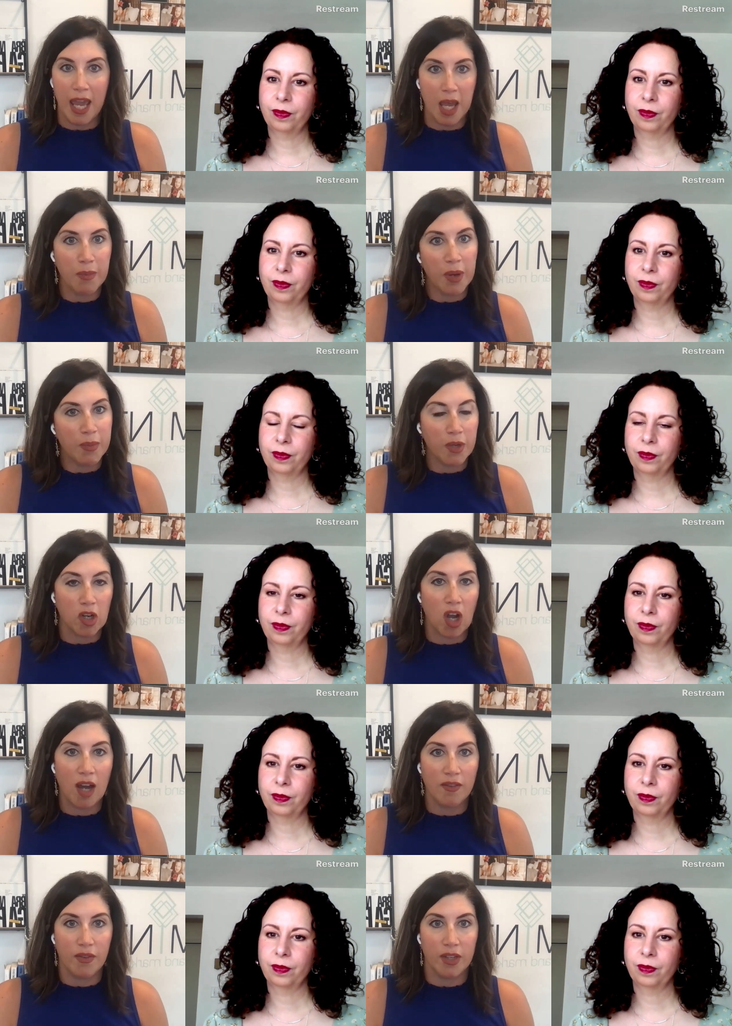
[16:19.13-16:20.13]
Speaker 1: amp up your
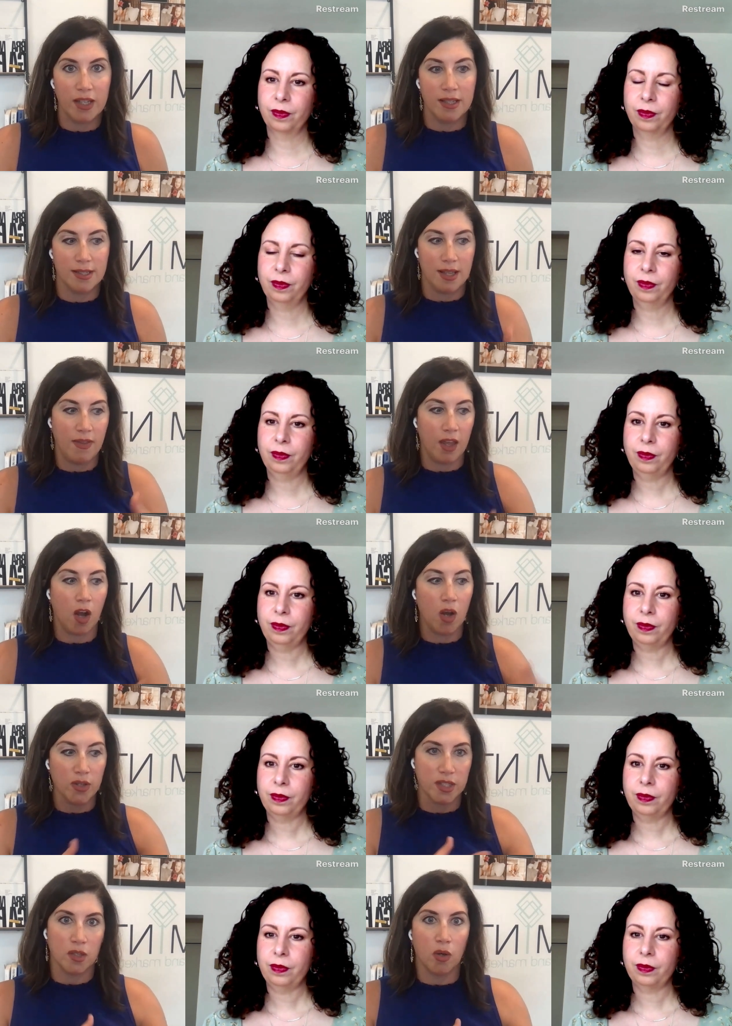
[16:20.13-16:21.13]
confidence and then
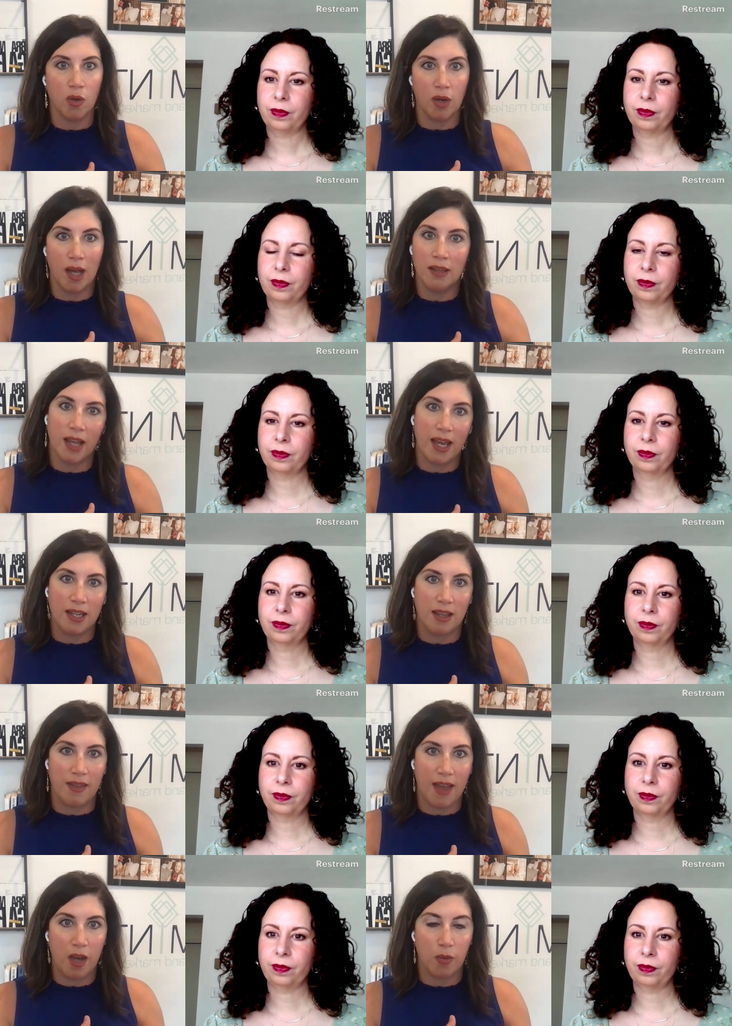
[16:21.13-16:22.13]
also
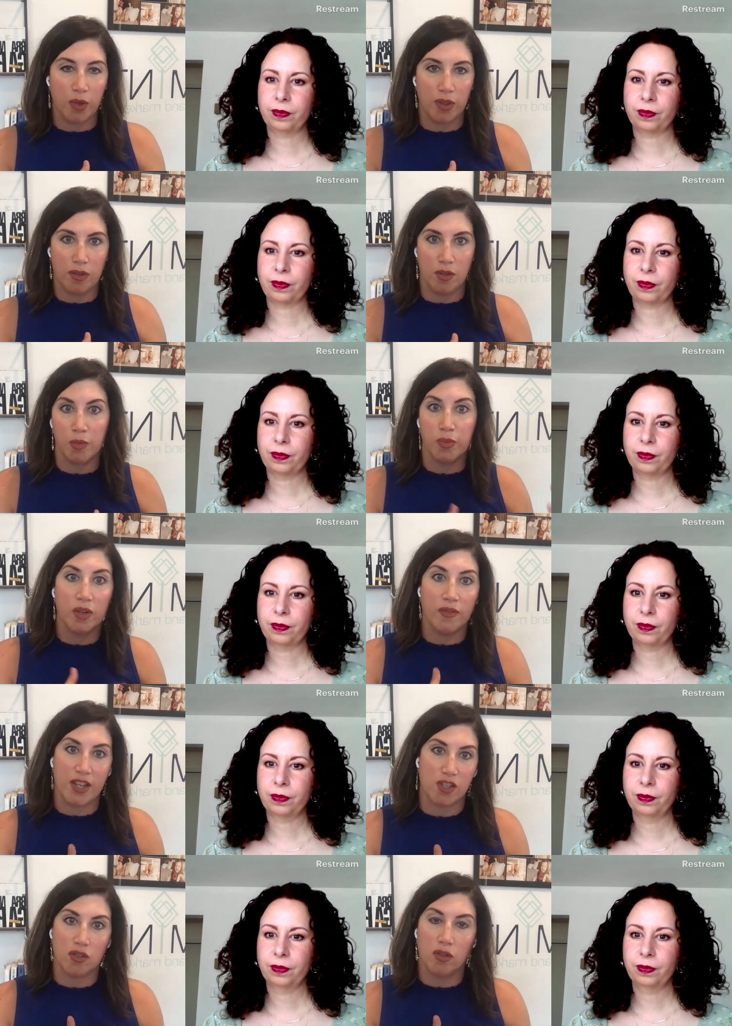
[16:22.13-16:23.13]
aligning that with your
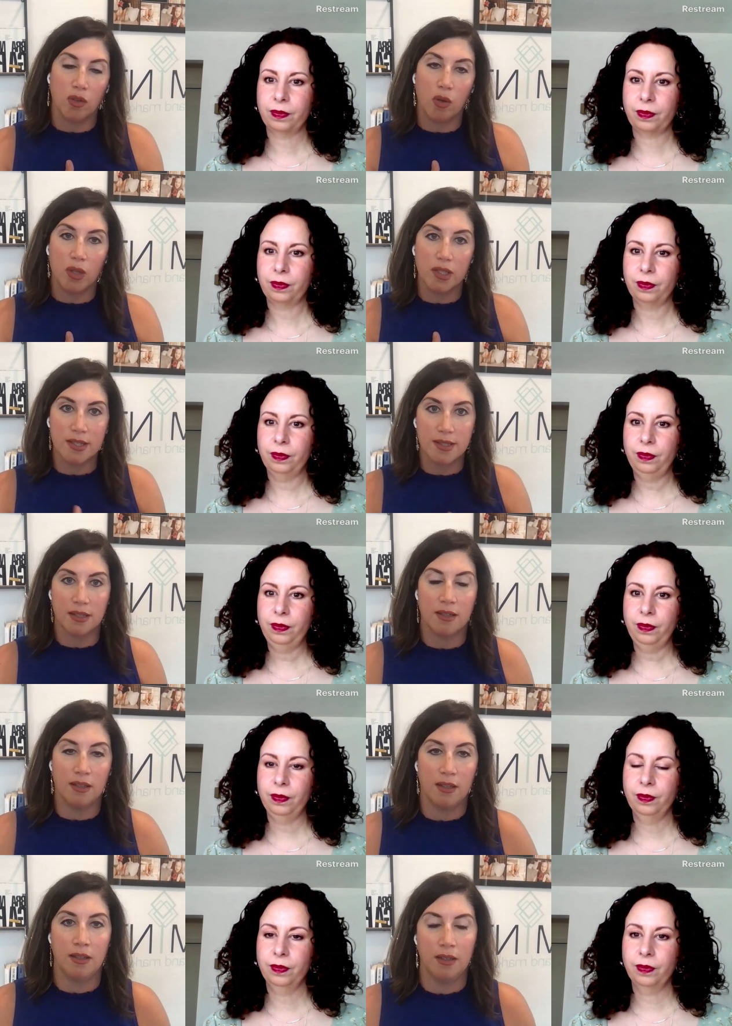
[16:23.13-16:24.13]
professional goals.
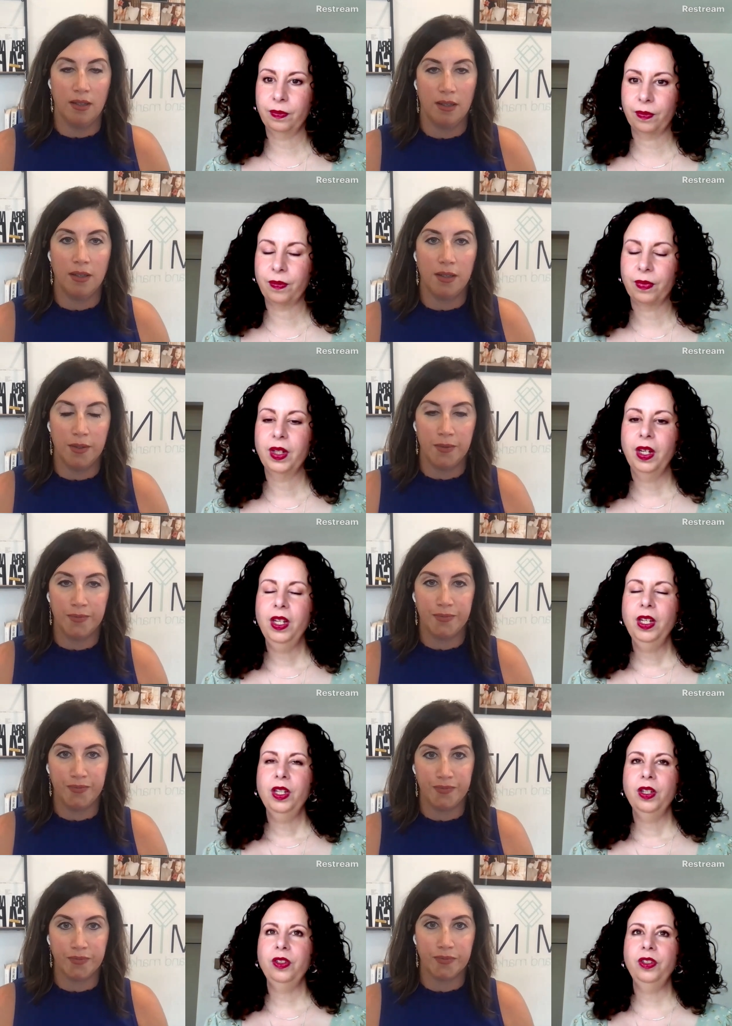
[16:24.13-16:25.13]

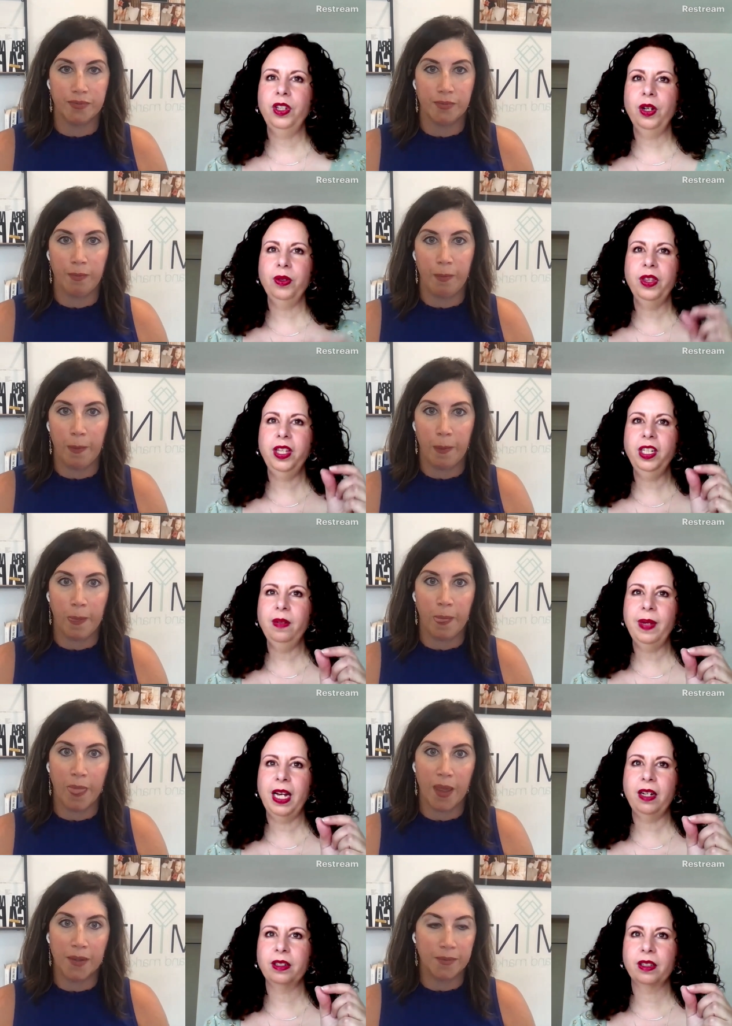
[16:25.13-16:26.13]
Speaker 2: So think
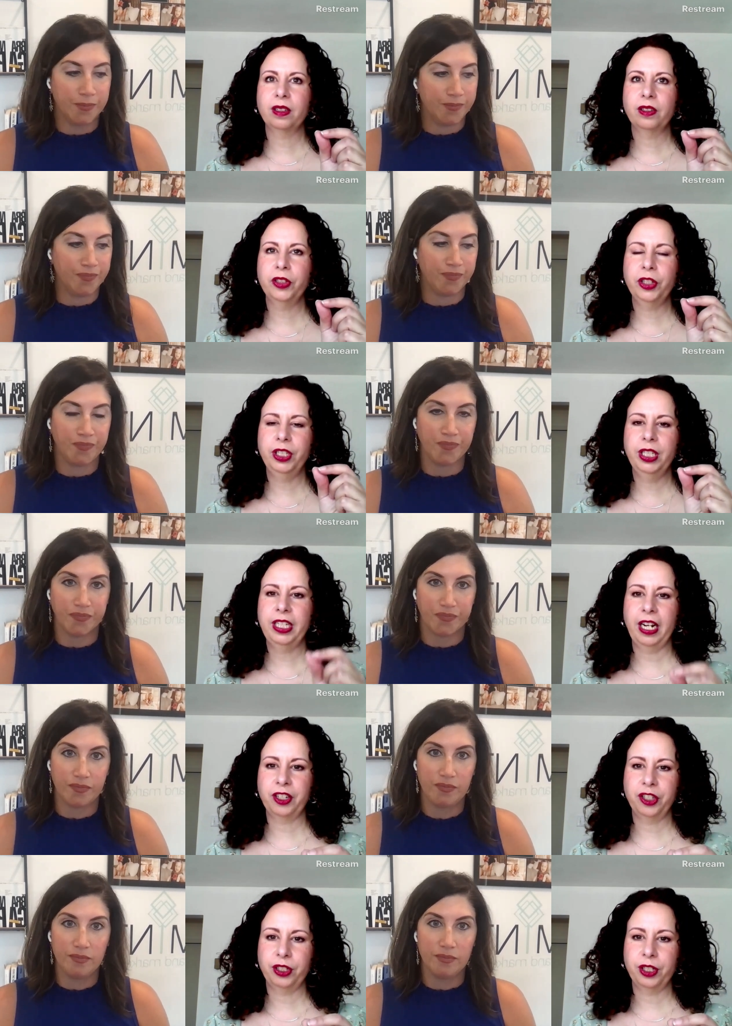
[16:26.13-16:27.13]
about certain
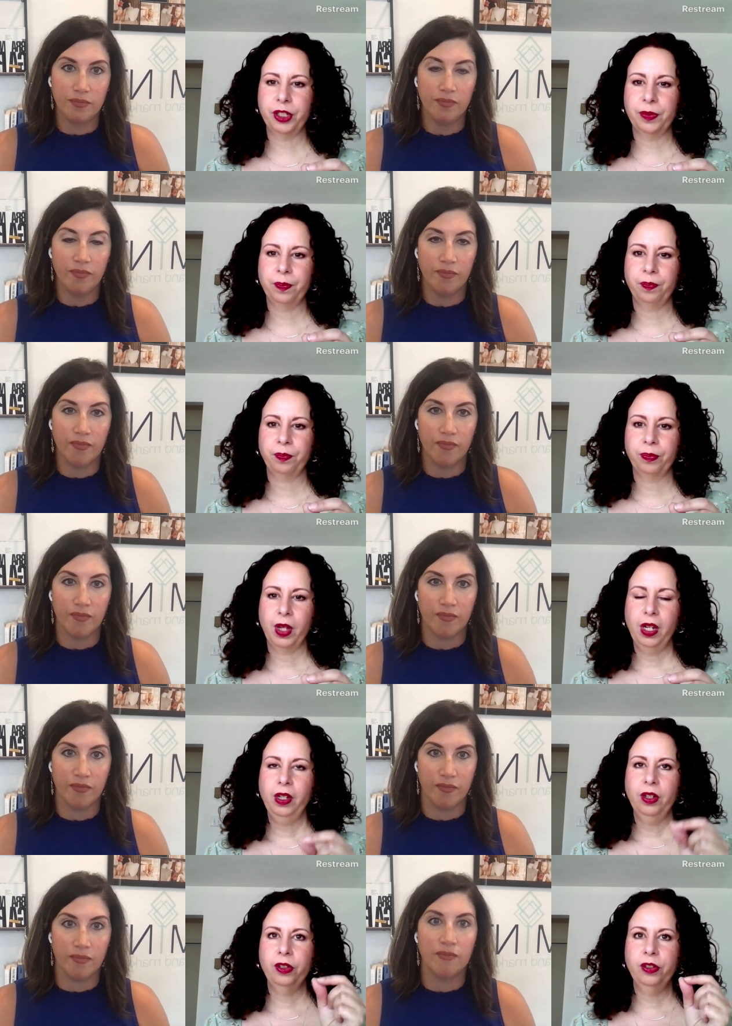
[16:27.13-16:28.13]
textures.
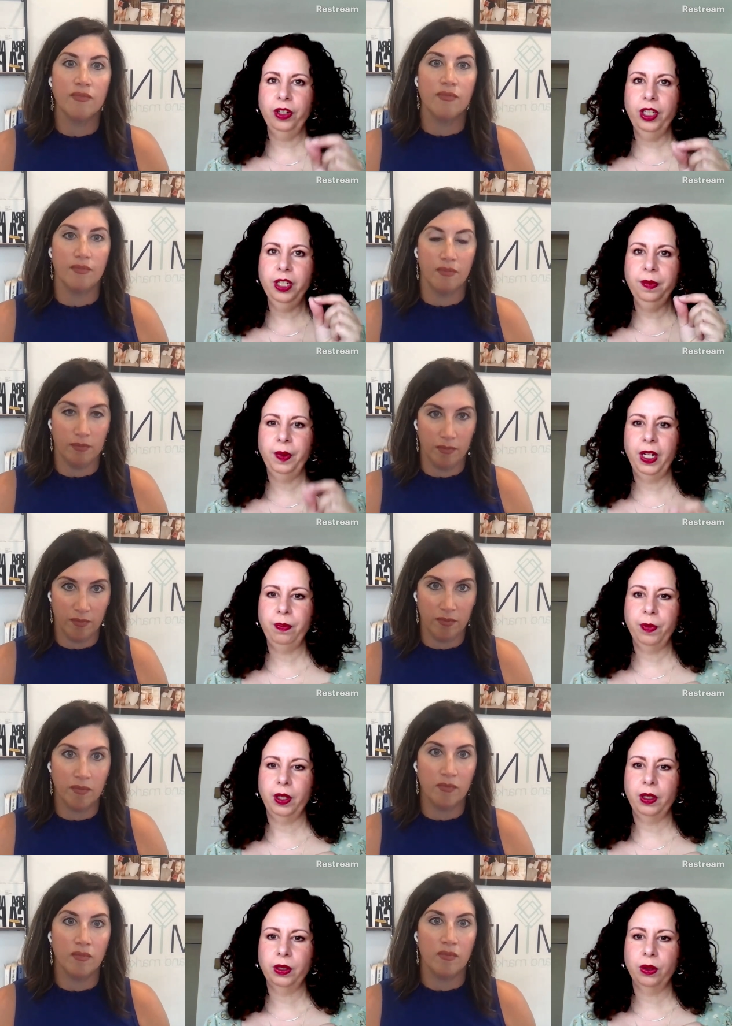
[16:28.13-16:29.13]
Certain
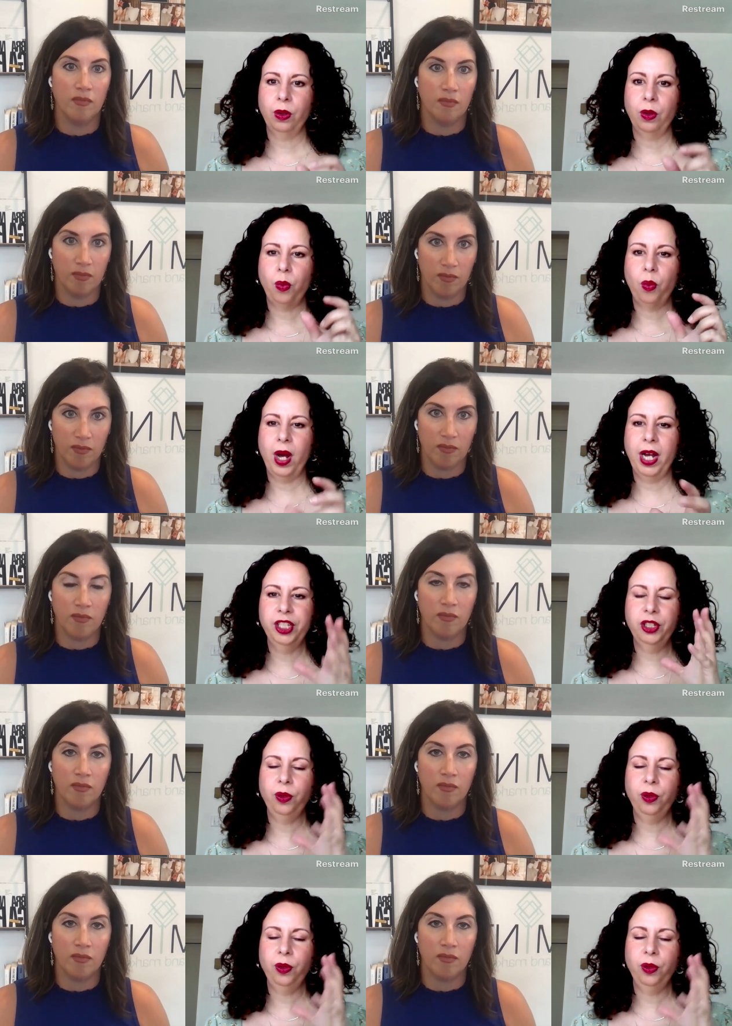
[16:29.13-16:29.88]
people want